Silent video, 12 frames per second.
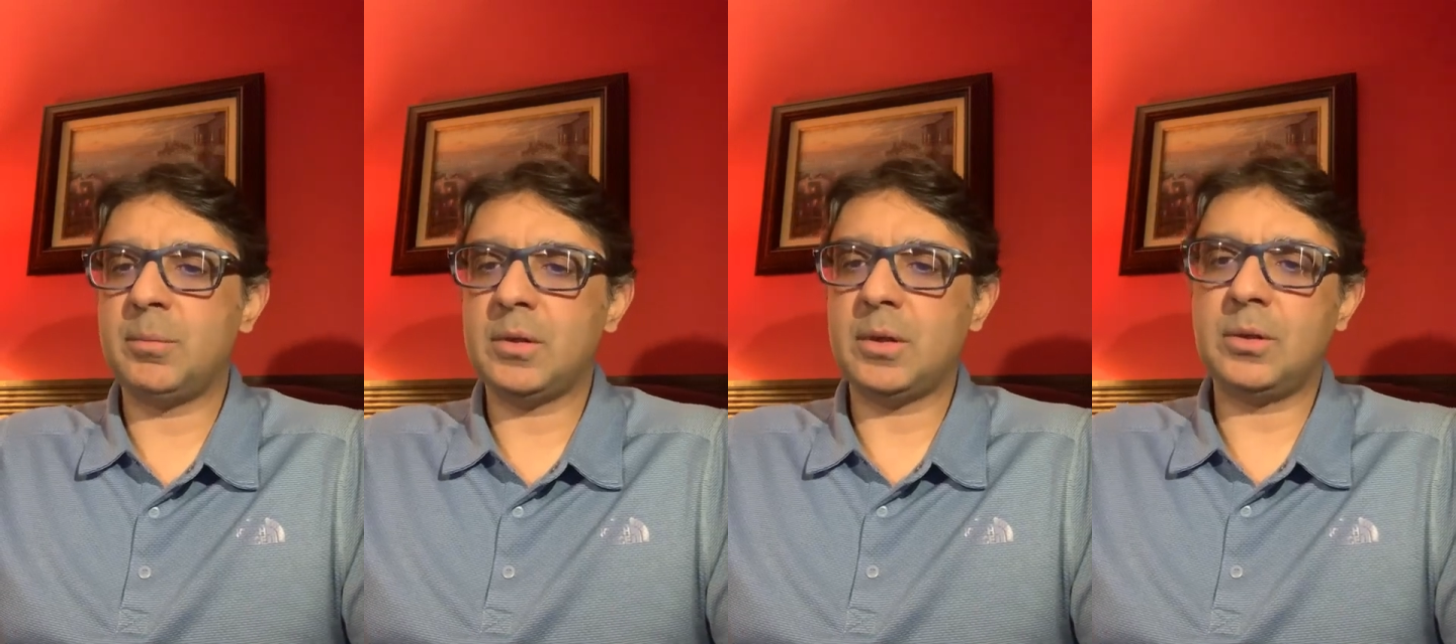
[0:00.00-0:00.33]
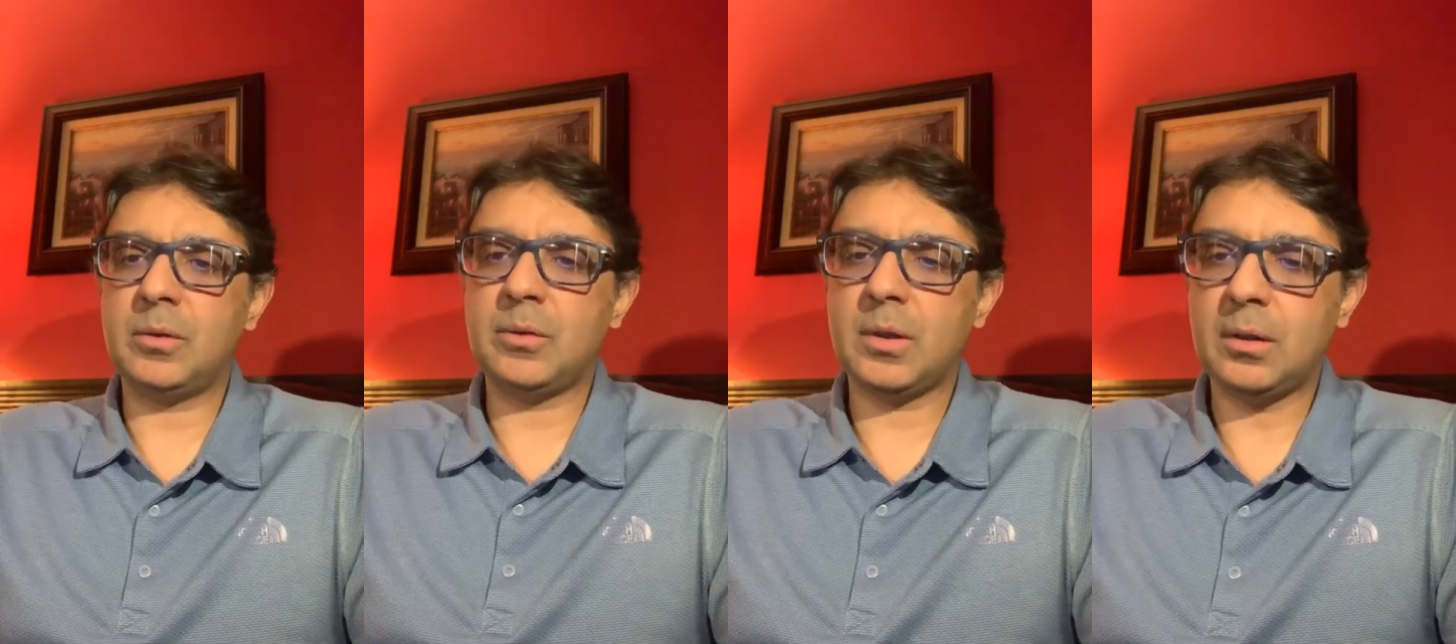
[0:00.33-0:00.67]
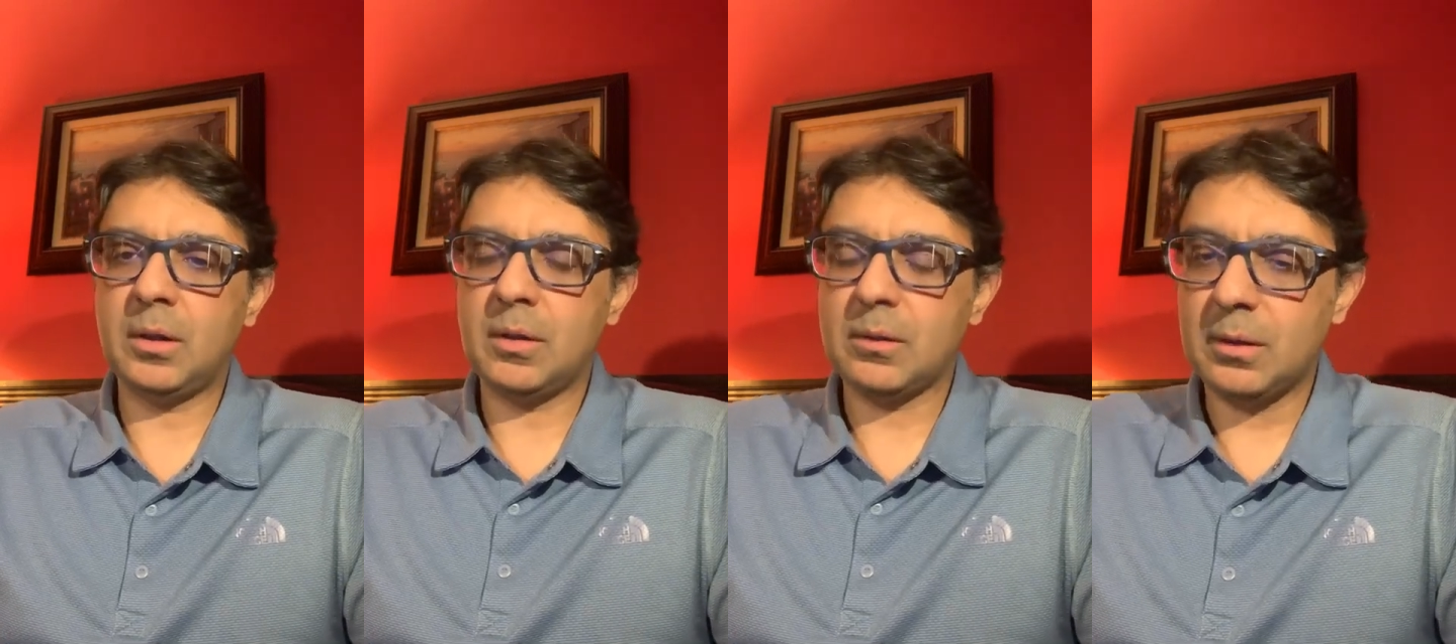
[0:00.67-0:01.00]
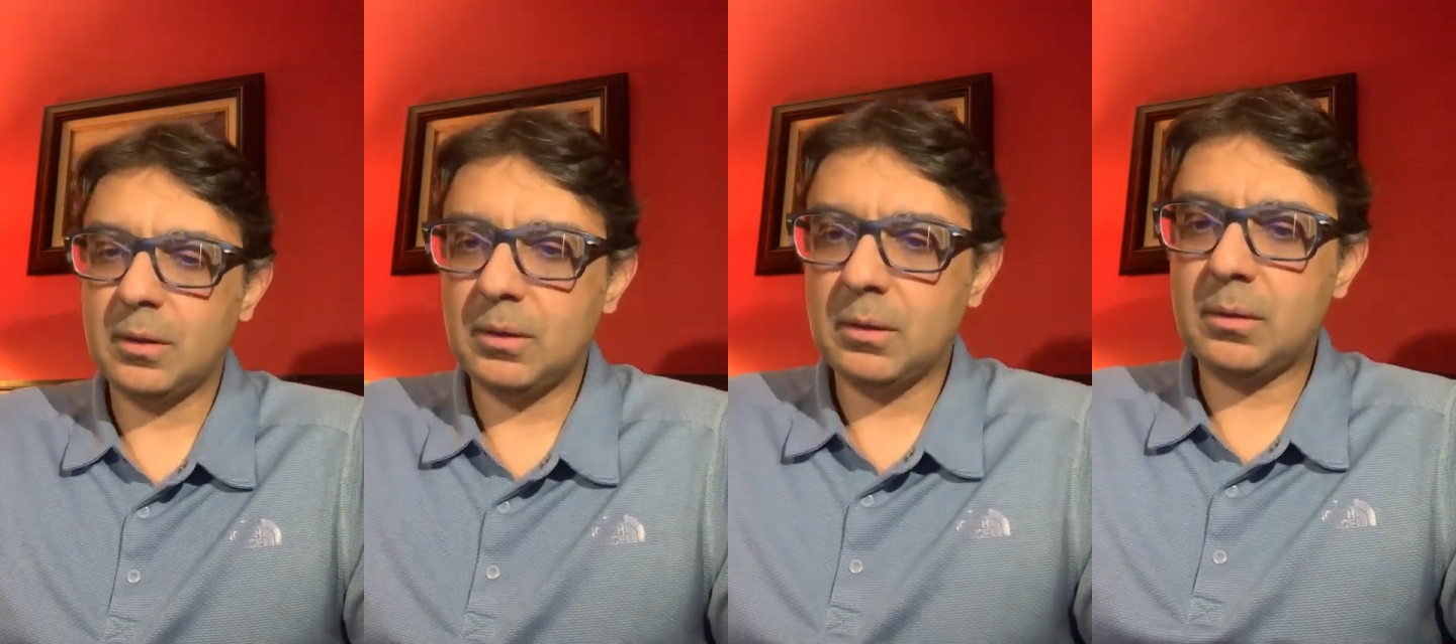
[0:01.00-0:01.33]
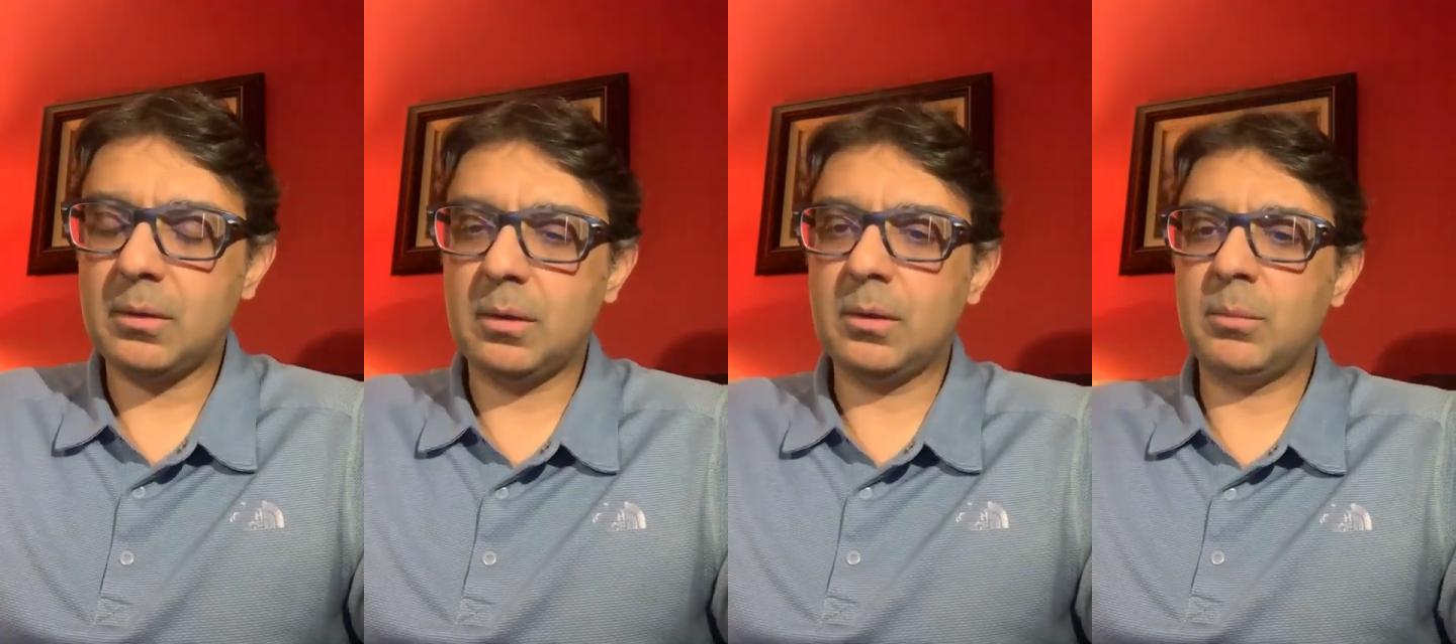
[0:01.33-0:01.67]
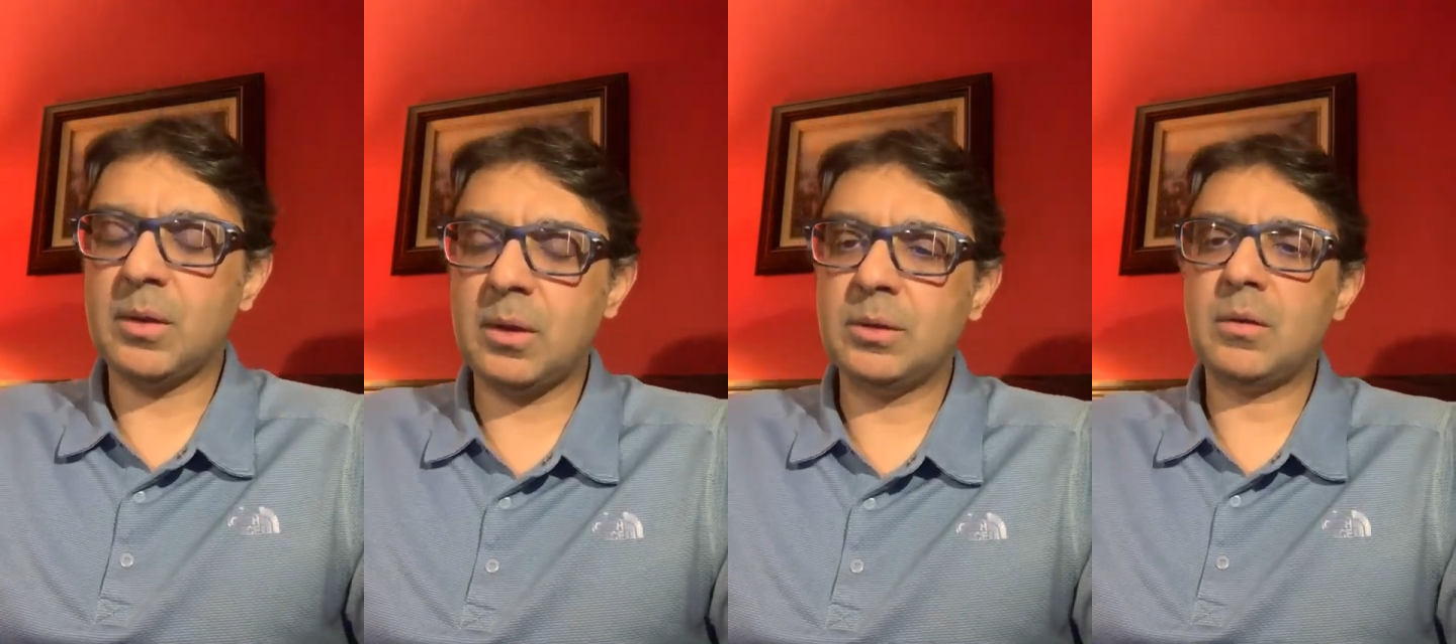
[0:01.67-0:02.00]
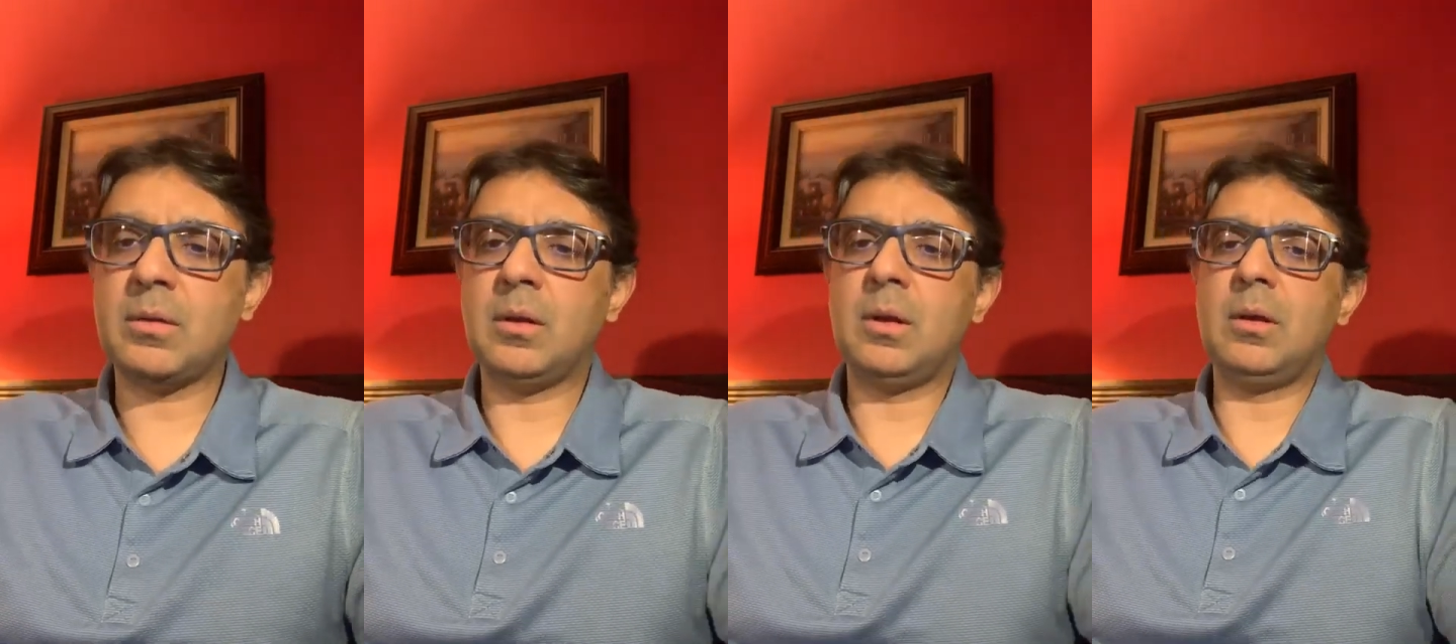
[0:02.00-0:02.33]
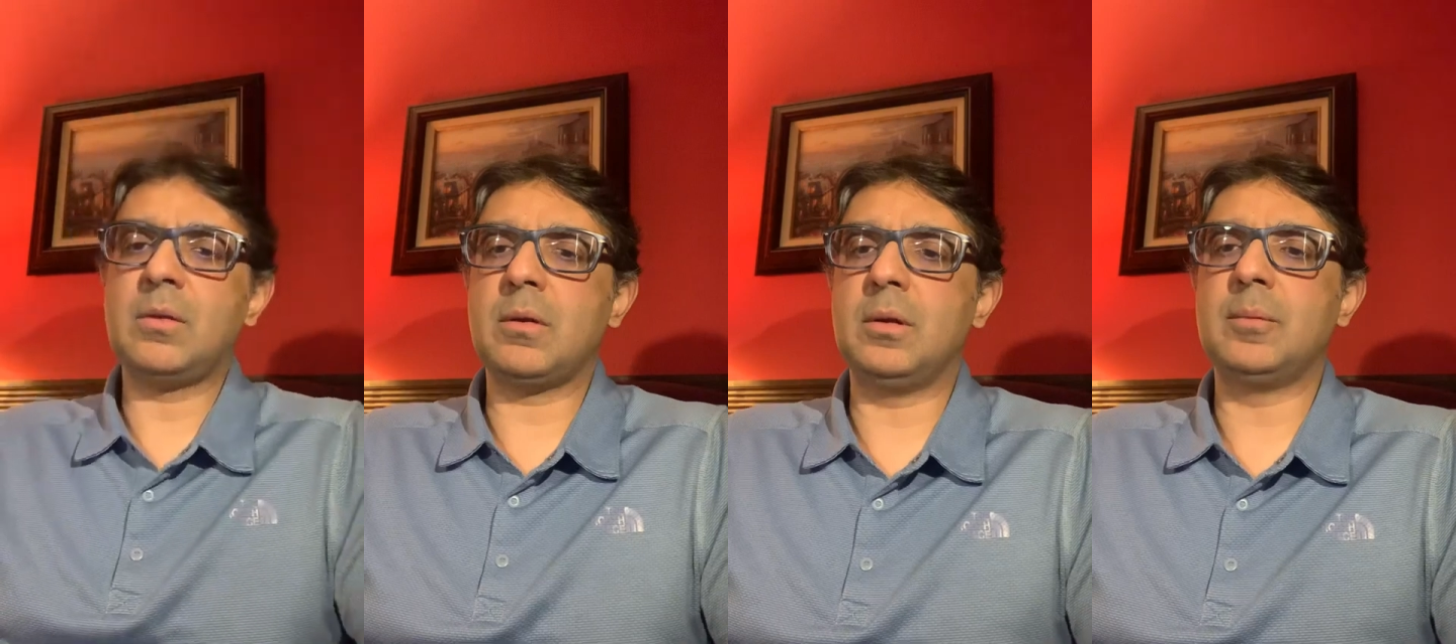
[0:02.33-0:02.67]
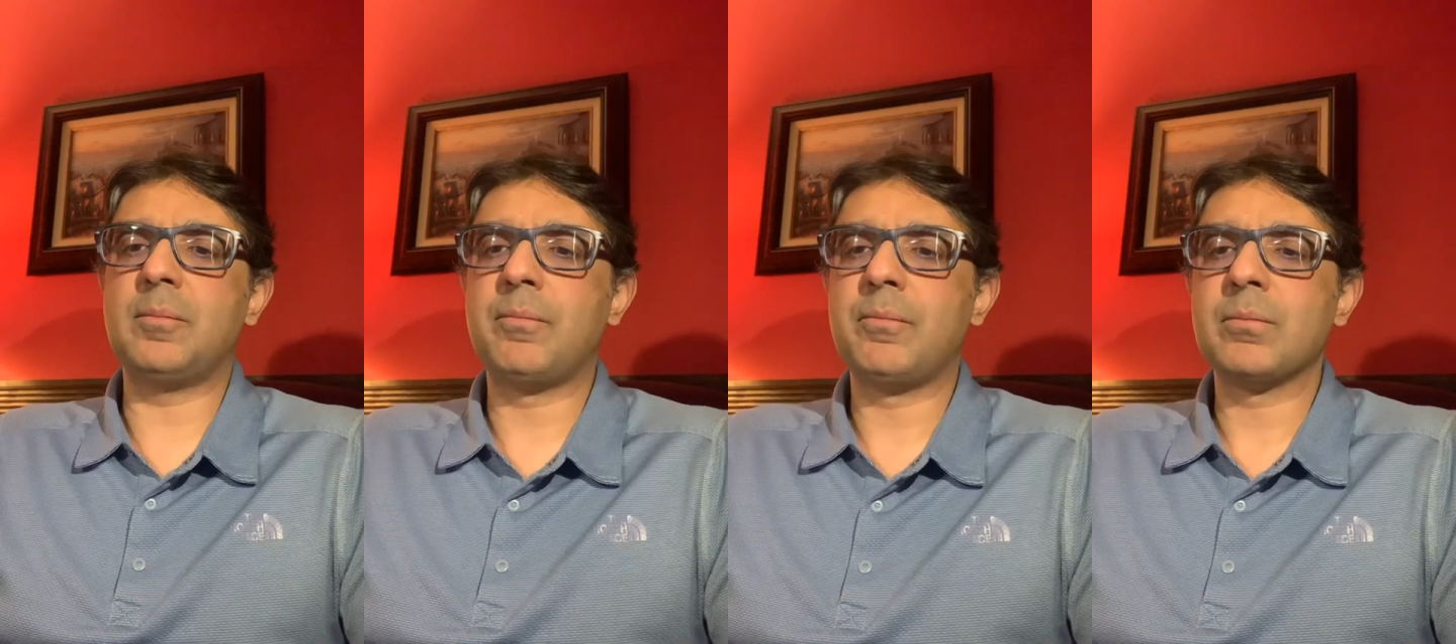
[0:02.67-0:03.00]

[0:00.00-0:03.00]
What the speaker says: Messenger sallallahu alaihi wasallam.